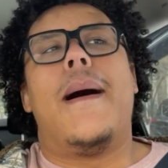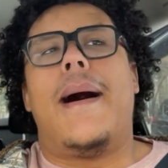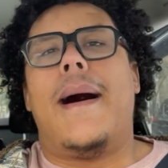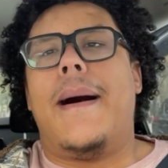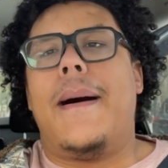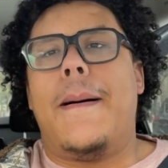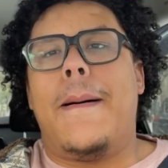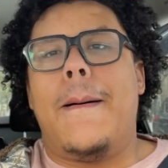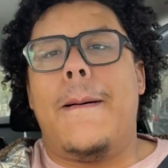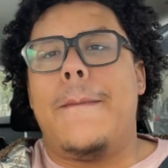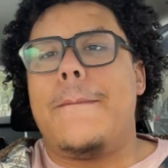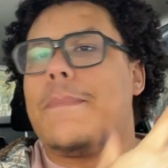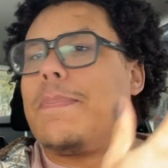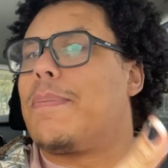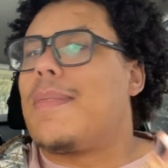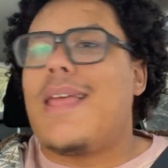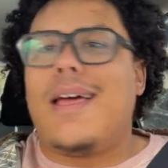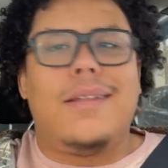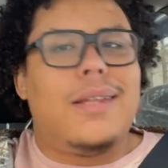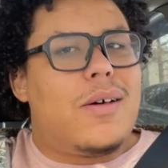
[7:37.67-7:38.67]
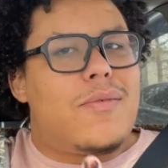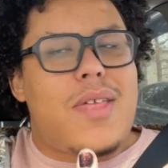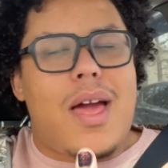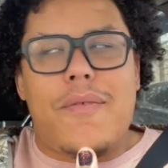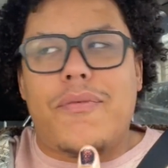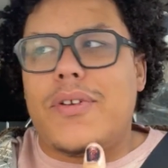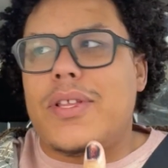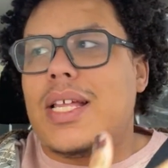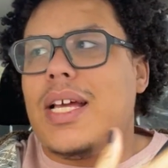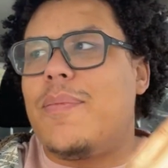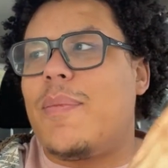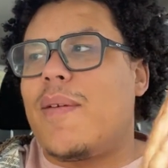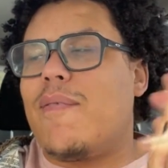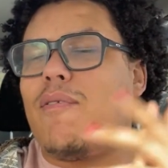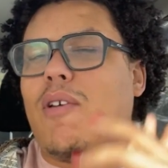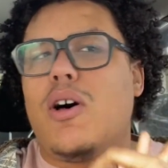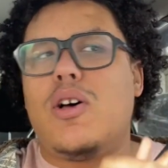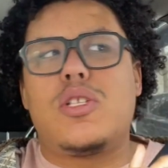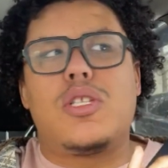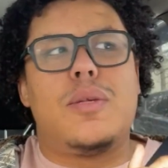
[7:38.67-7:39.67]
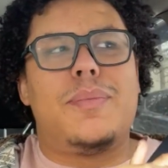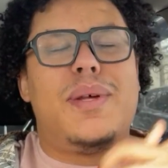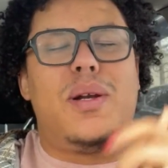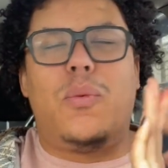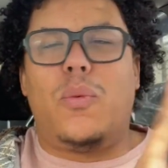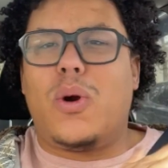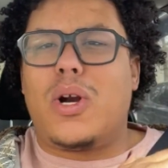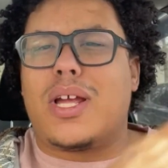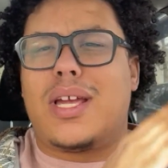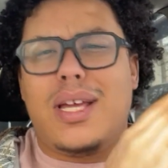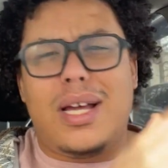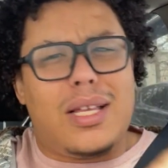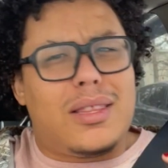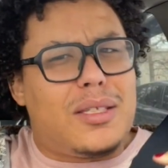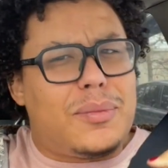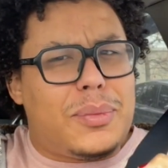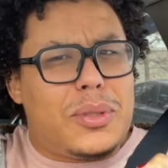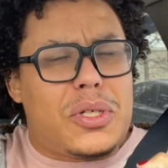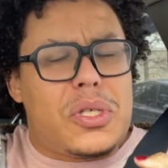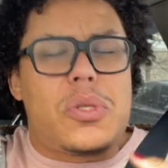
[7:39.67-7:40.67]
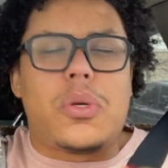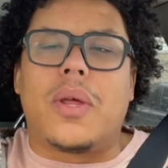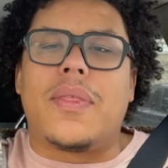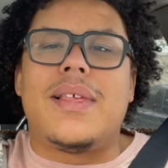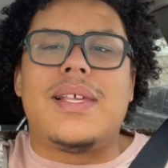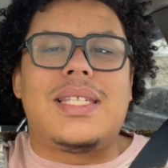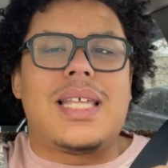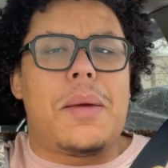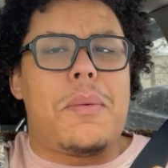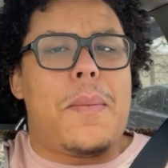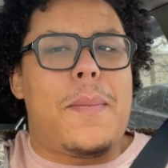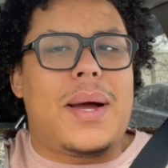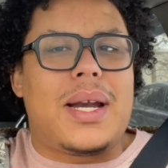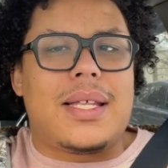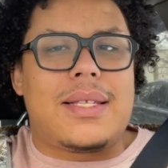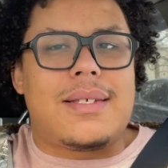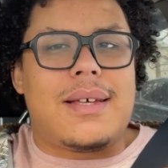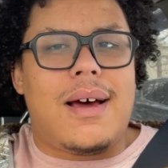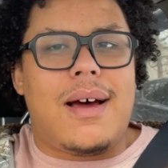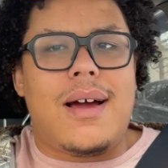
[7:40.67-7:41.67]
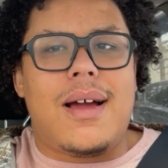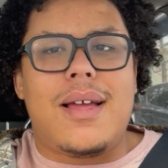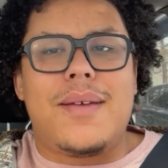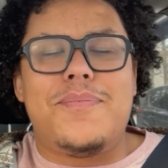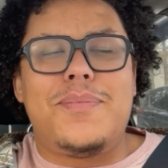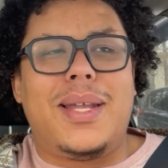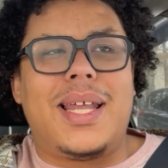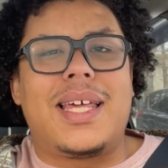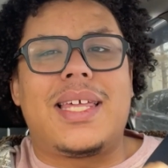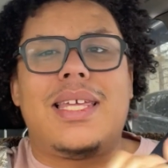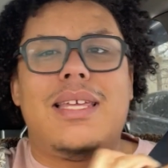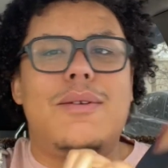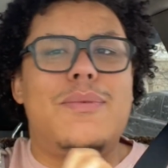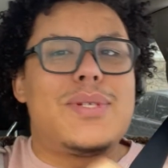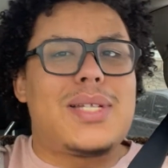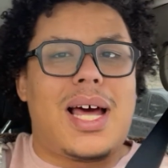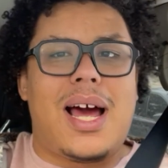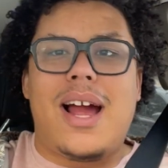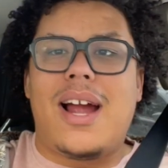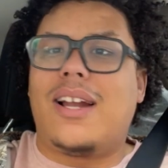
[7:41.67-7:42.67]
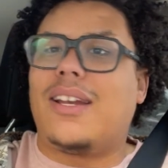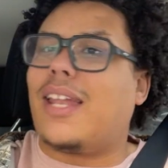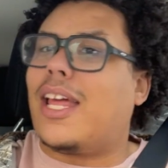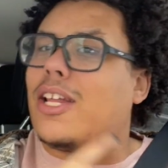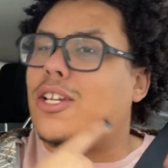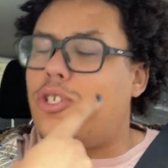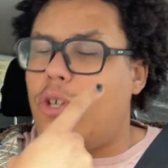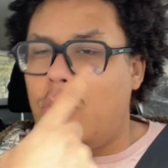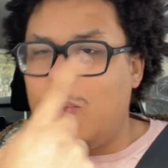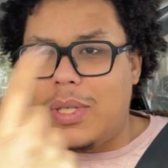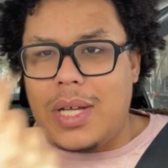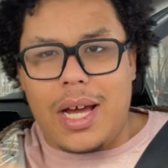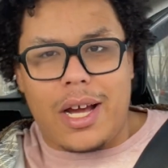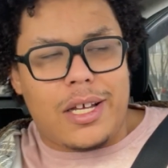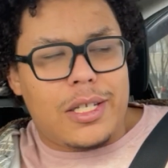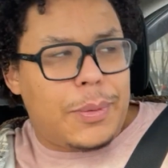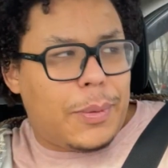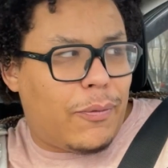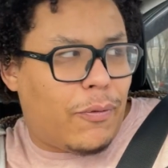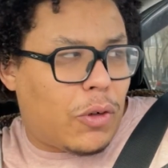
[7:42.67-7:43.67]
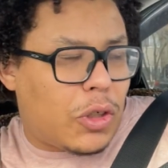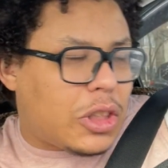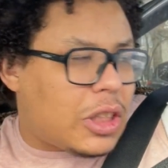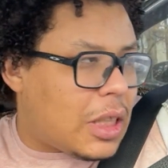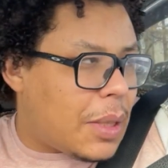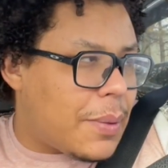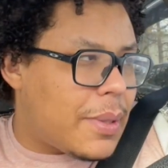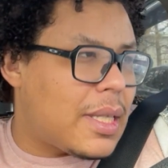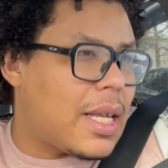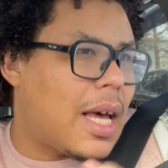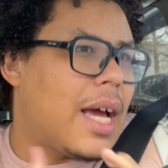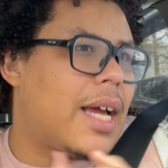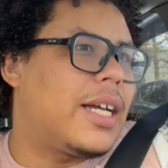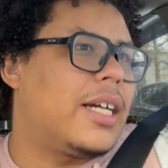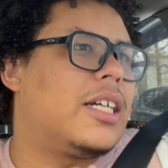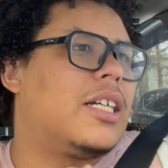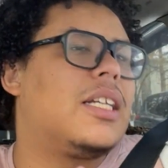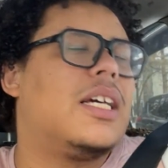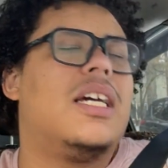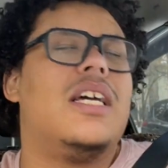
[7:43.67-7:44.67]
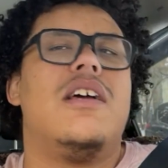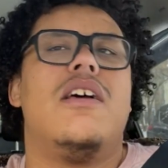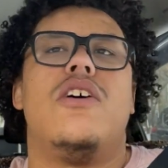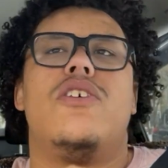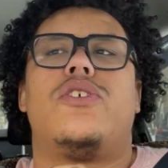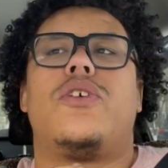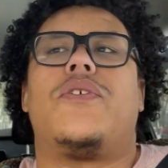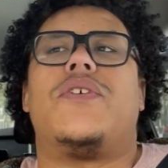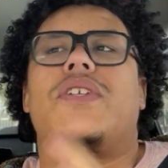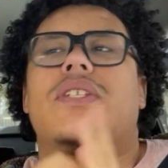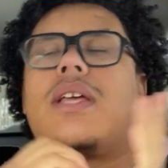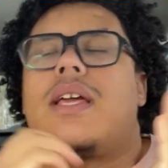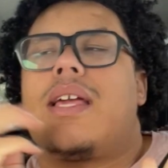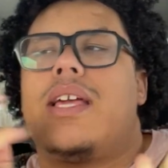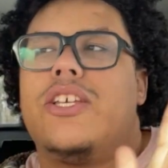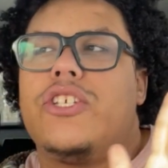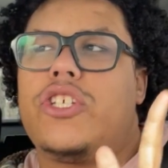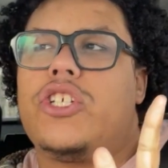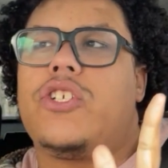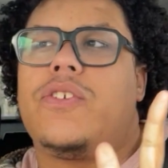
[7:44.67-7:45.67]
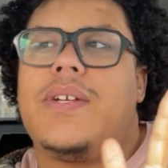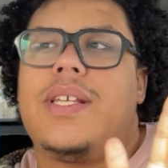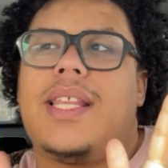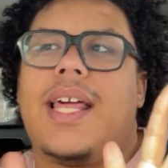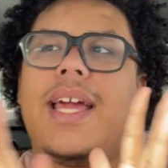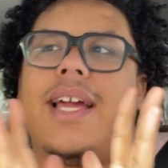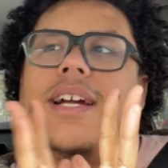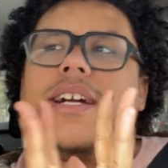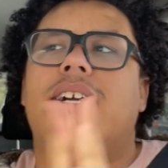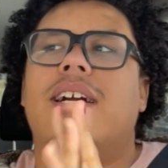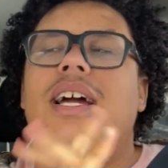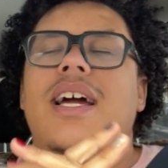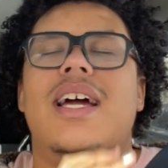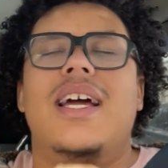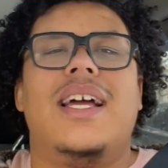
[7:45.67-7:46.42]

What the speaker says: Love that for them. They've also been working at the bookstore the same amount of time. Like, he was hired like 2 seconds before she was hired, so there's like history there.